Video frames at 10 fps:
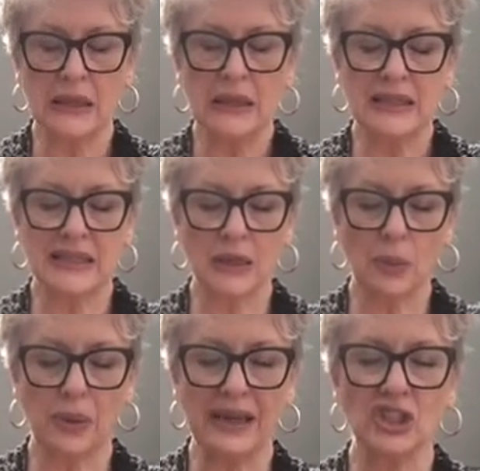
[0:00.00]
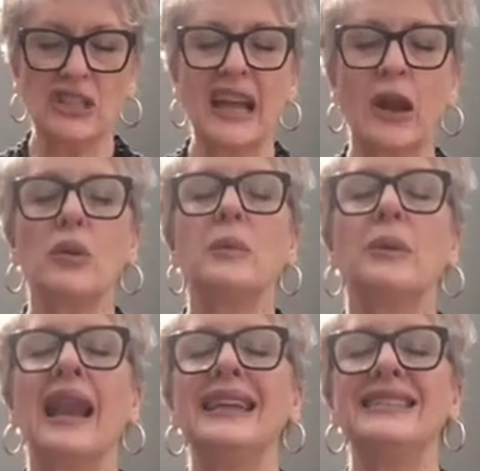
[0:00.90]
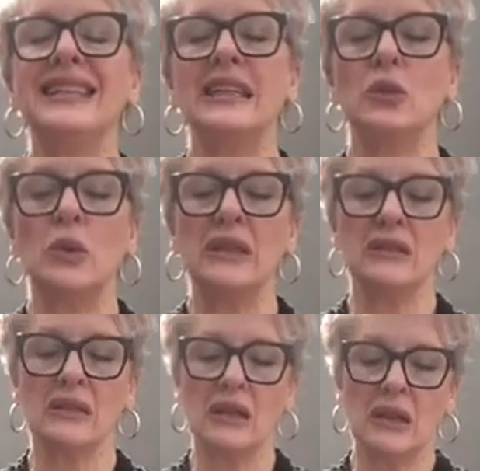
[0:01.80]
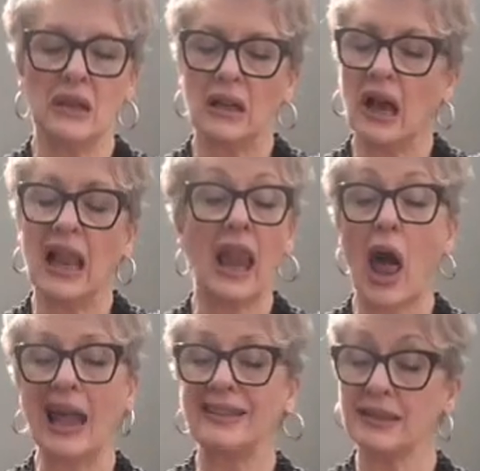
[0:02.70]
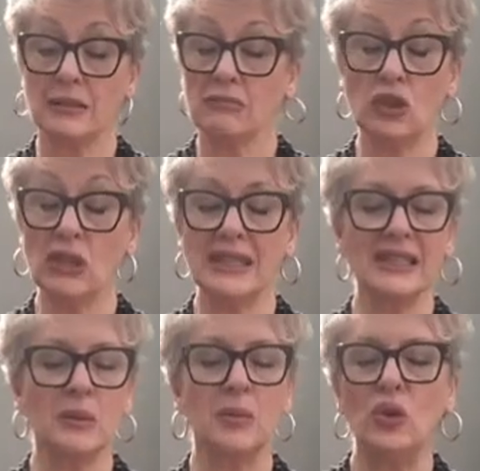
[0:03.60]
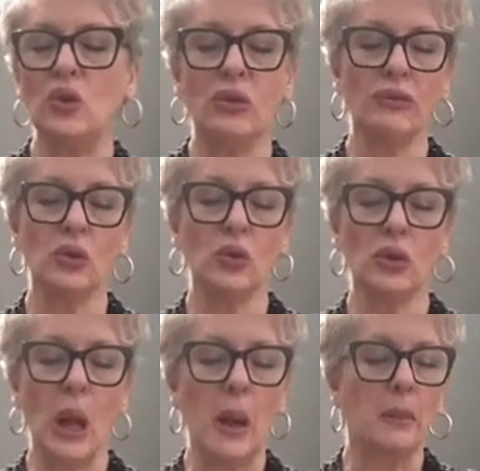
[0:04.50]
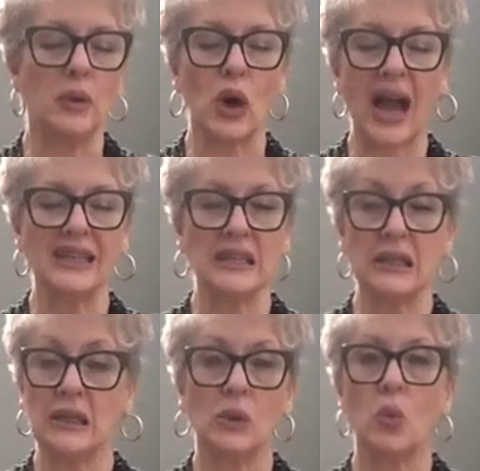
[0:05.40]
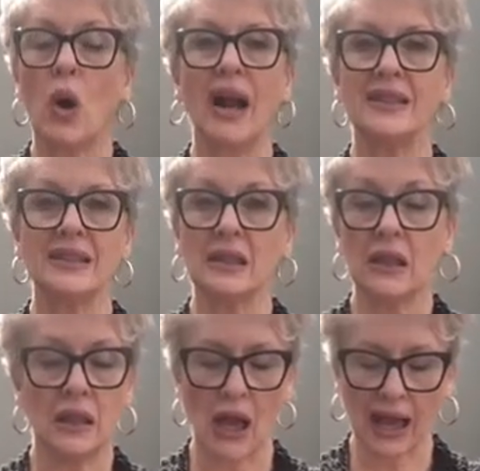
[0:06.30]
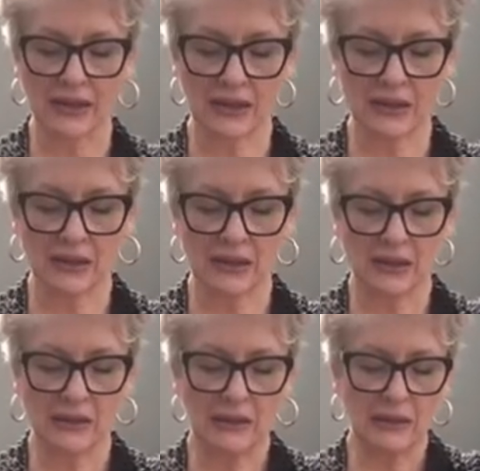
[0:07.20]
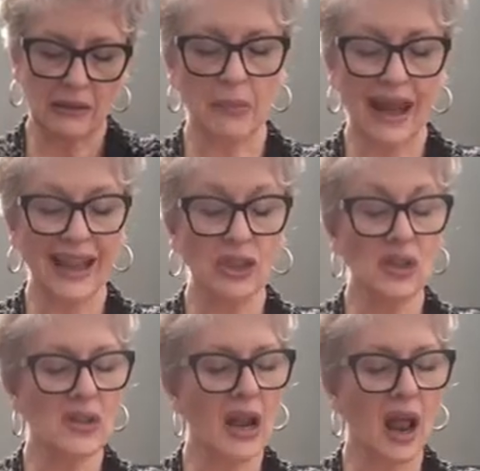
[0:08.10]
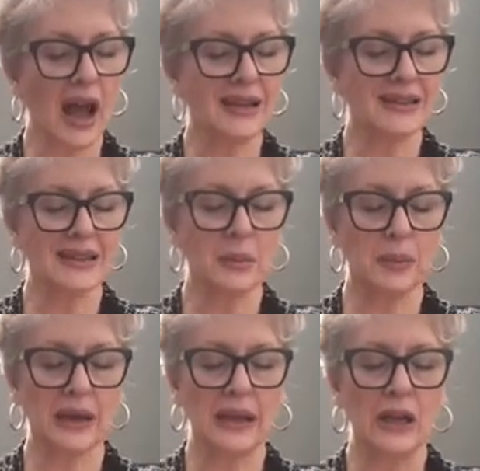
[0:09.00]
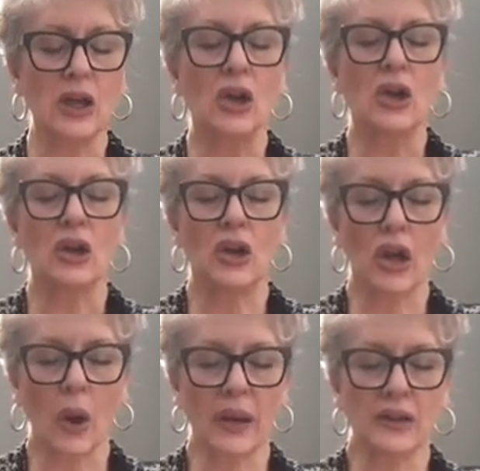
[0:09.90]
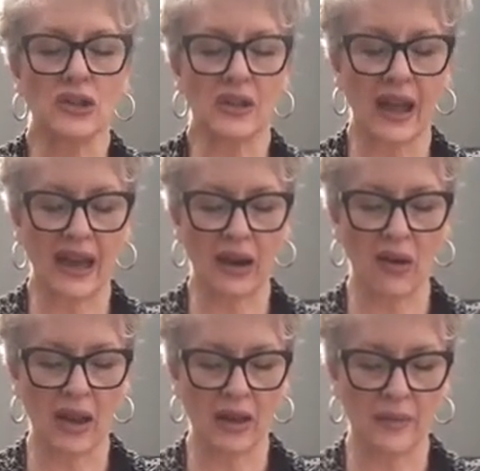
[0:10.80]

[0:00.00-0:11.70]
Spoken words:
So picture now replacing it with a light, just a beautiful, bright, white light. Imagine the light simply going to that area.